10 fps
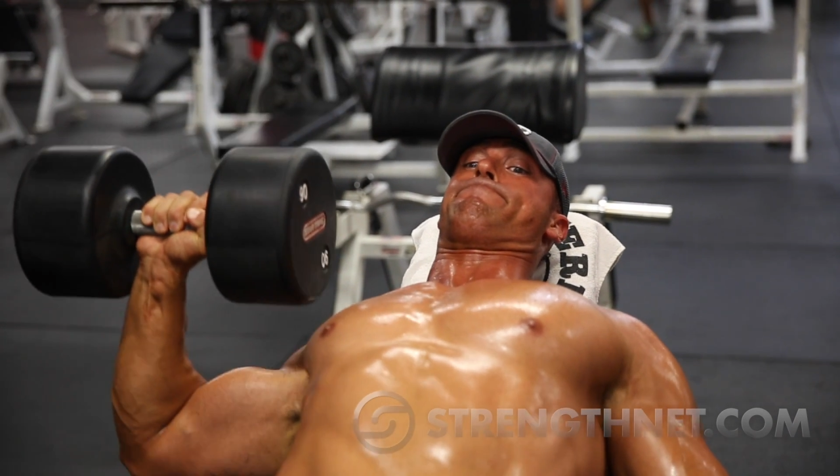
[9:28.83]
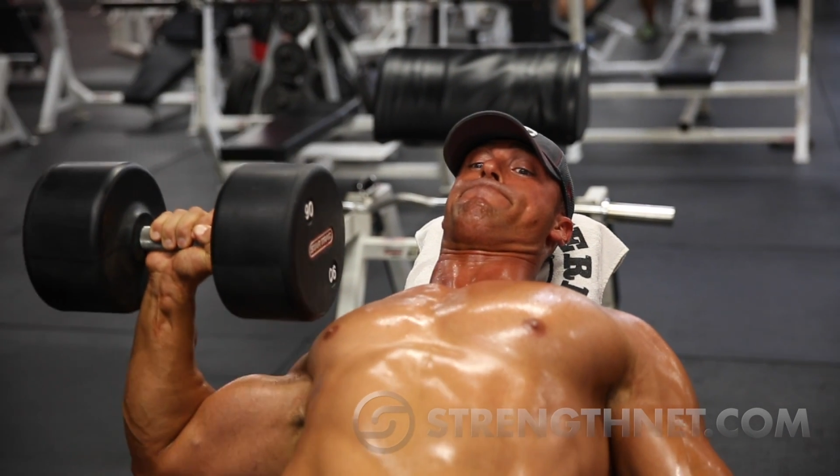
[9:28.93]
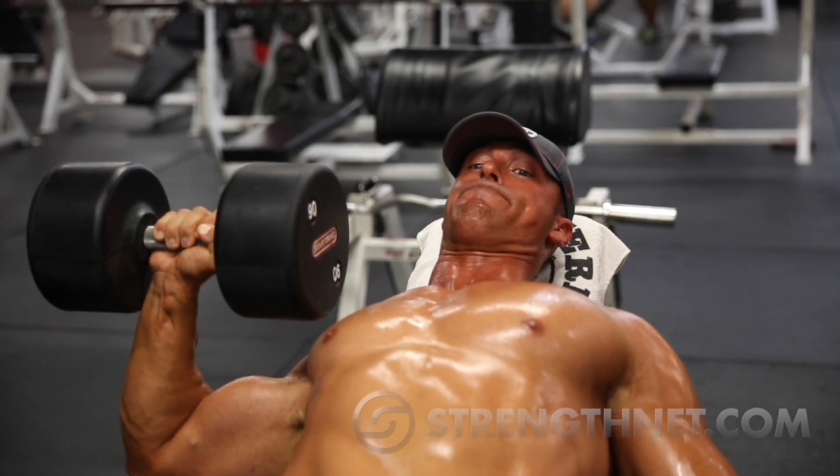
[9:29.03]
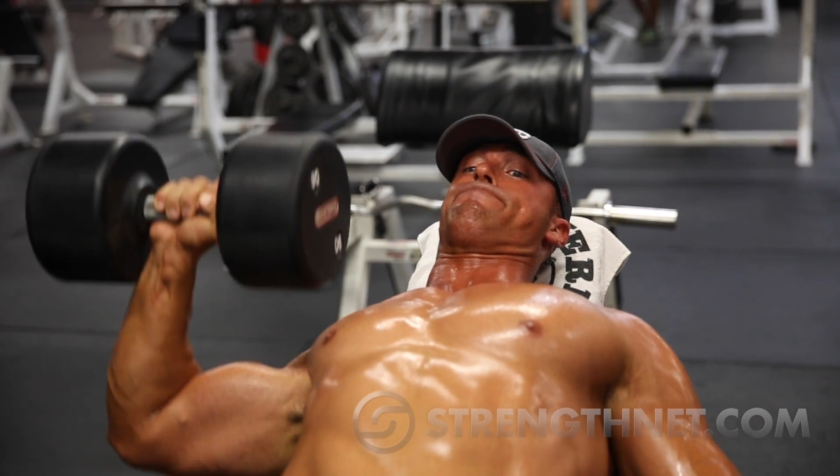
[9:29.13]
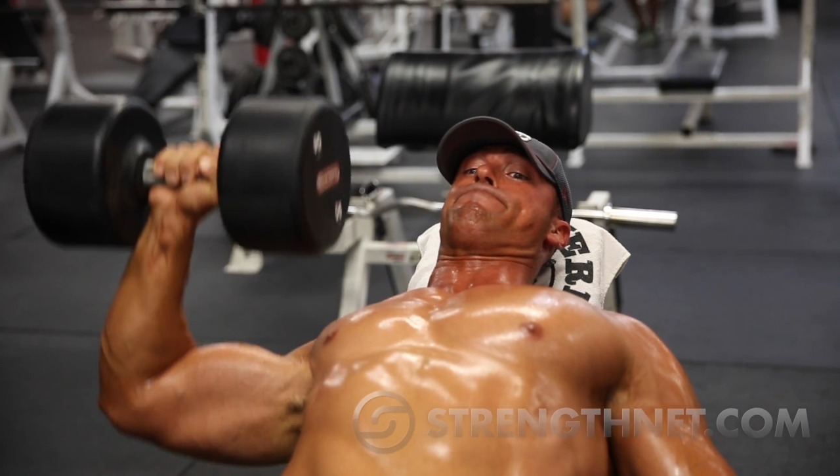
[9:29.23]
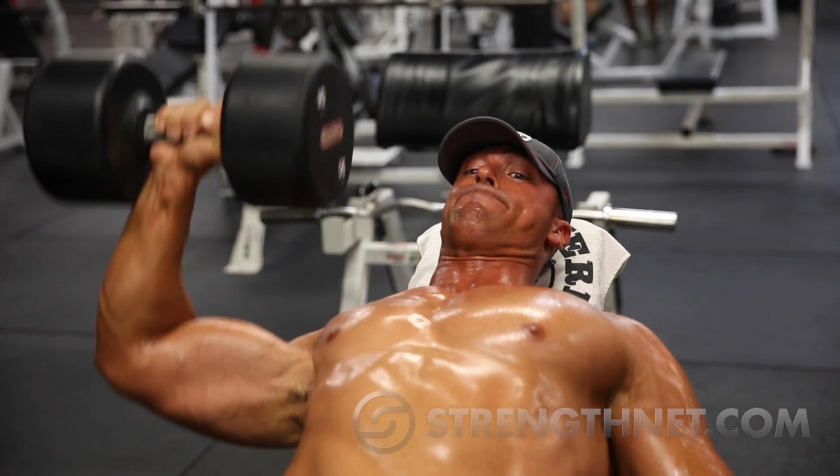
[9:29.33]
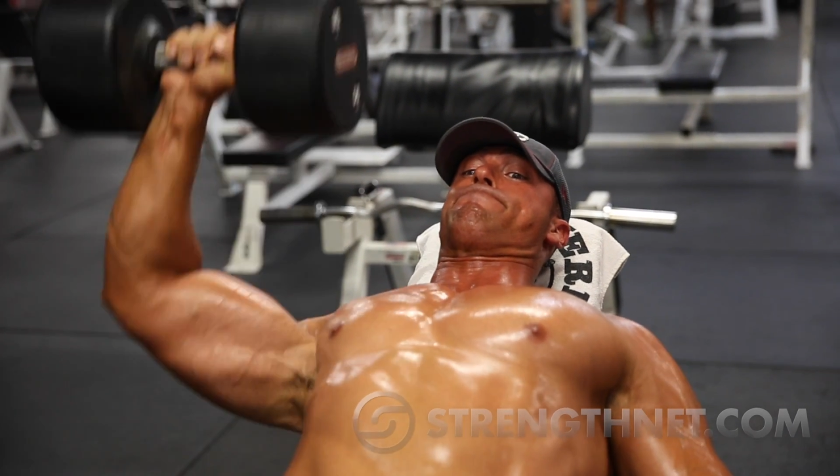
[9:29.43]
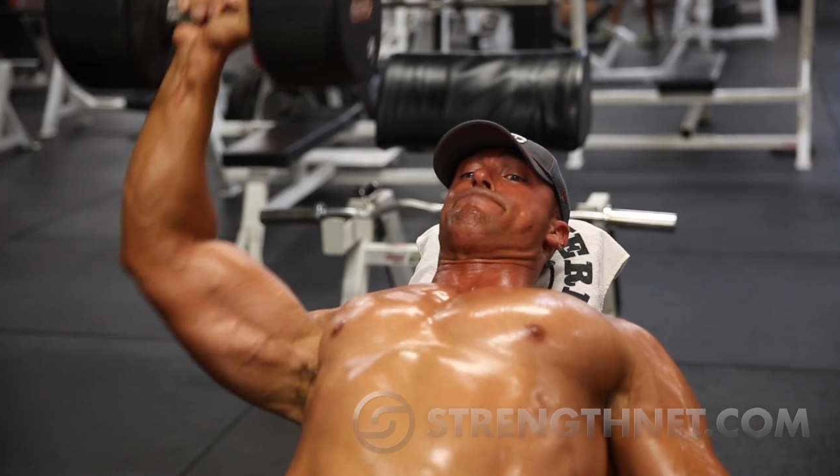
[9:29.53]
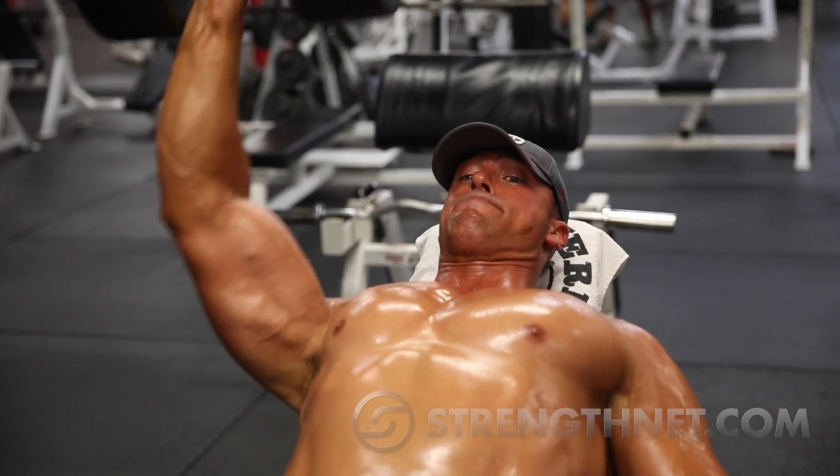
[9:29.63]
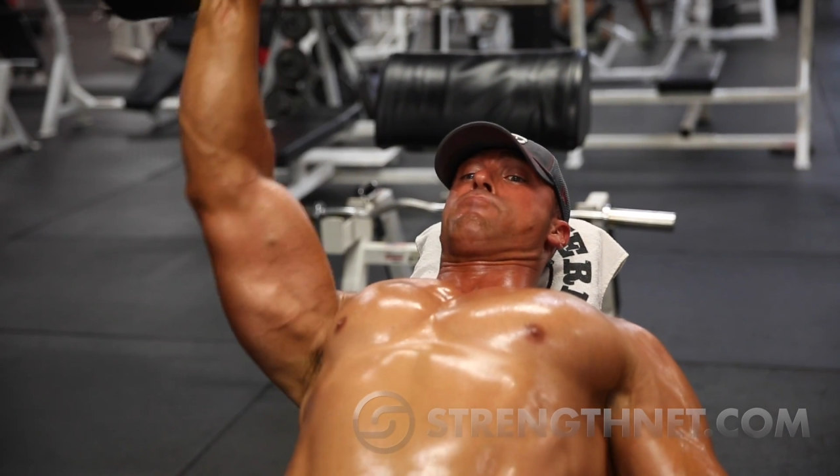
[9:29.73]
So I'm
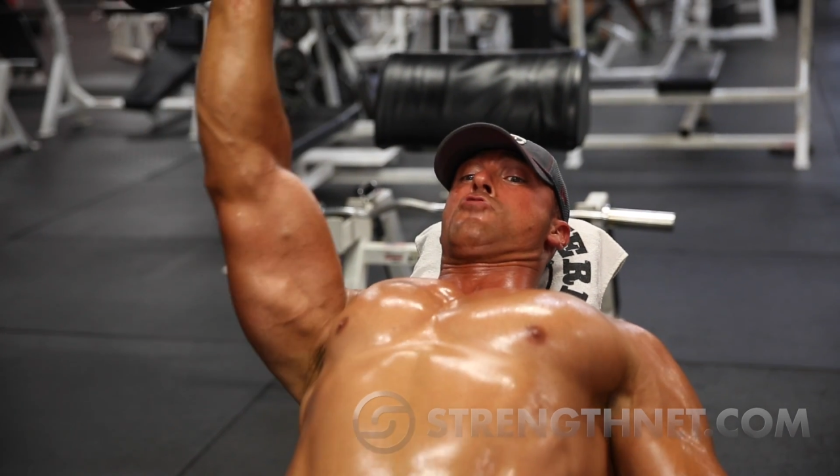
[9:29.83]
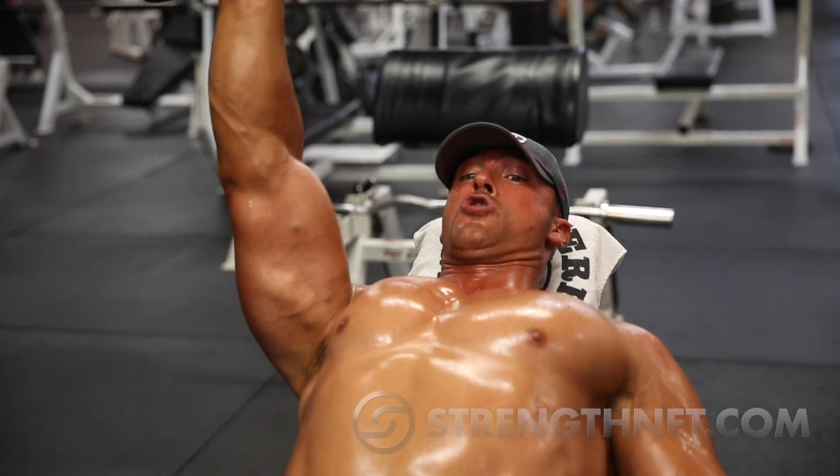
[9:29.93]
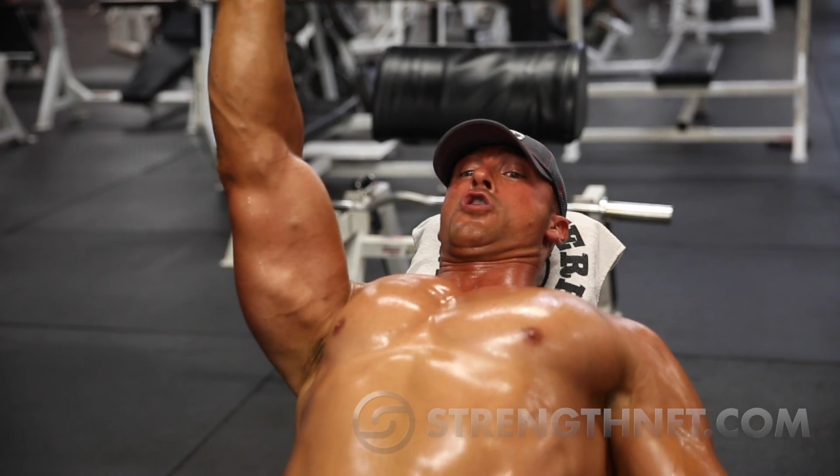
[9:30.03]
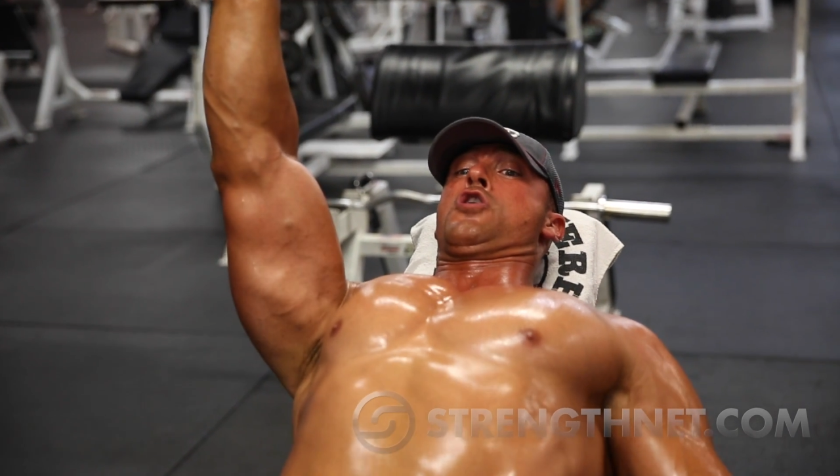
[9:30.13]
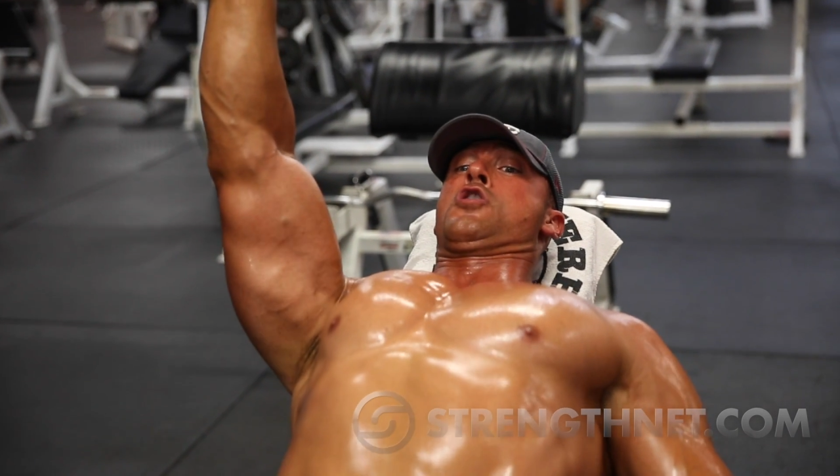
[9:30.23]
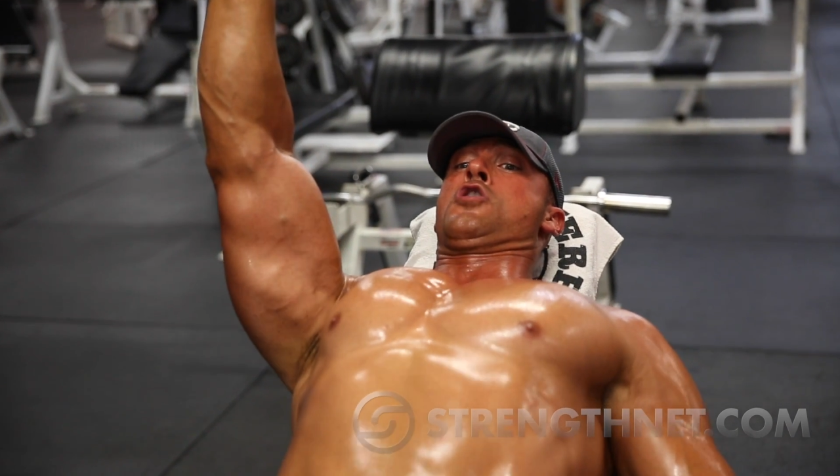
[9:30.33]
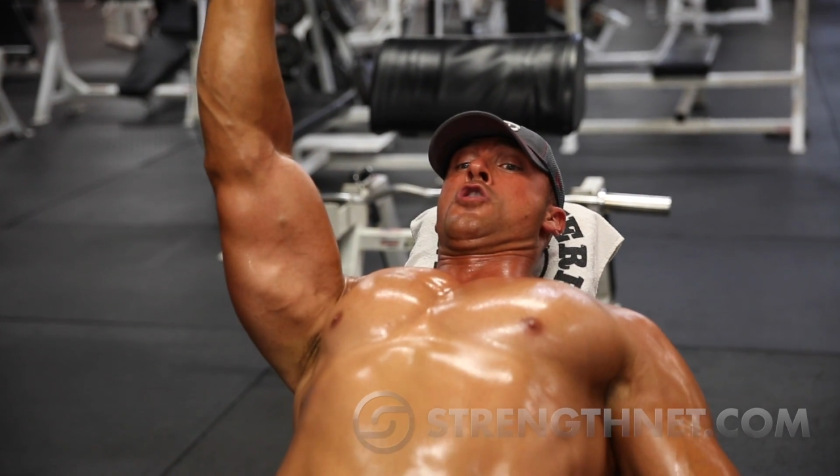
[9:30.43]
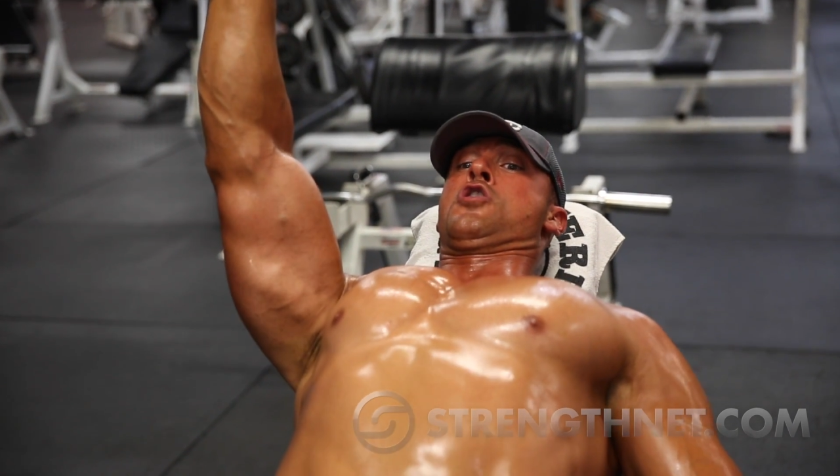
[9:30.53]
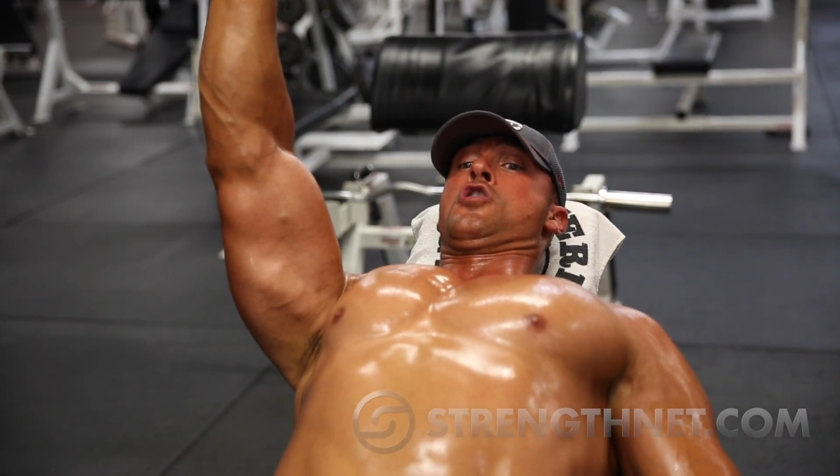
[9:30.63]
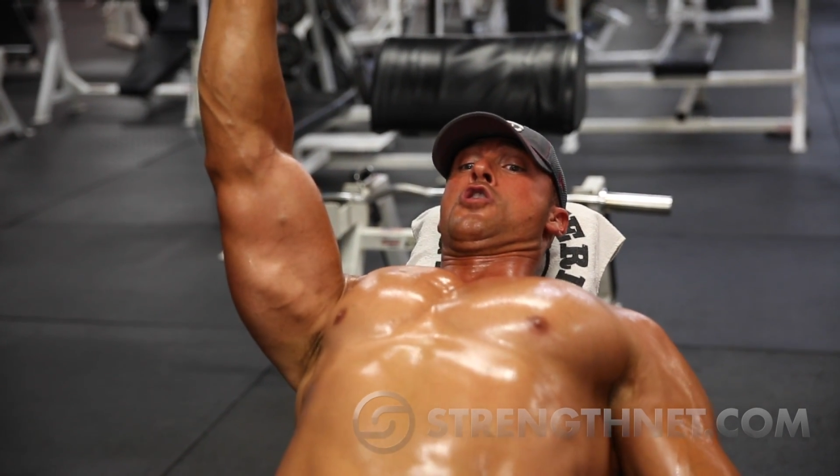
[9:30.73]
doing that. I'm doing it with
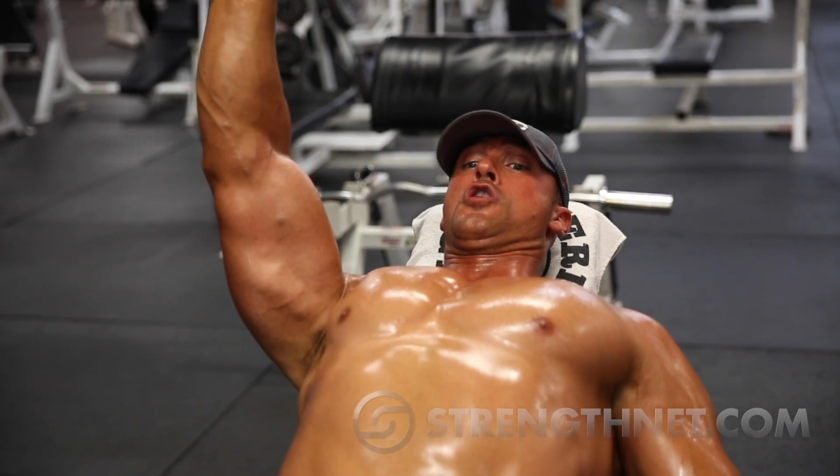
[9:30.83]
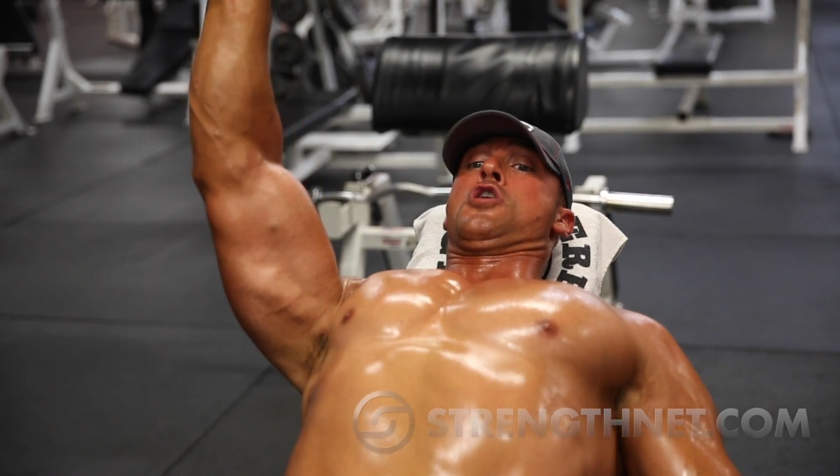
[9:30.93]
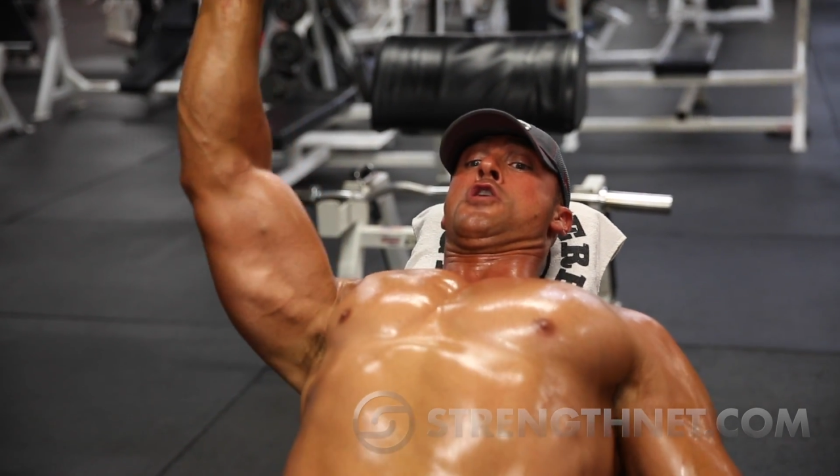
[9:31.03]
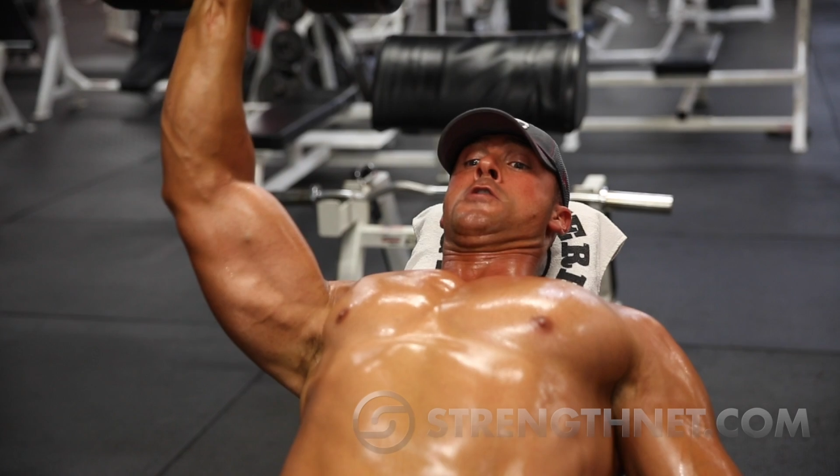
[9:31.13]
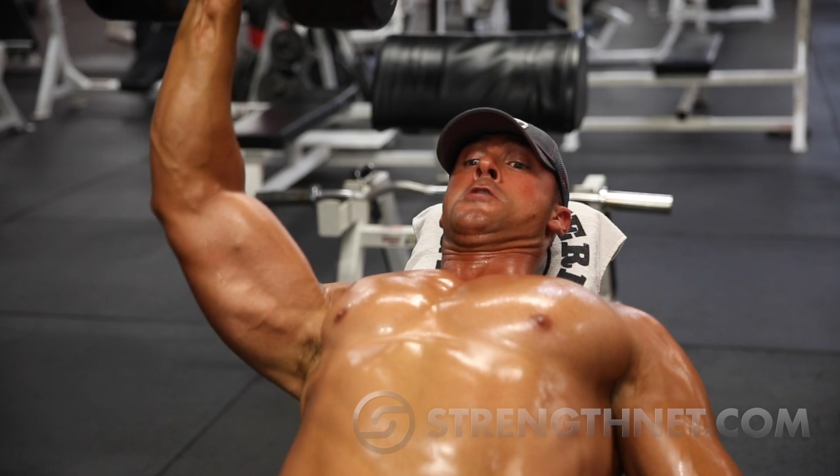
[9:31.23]
dumbbells here,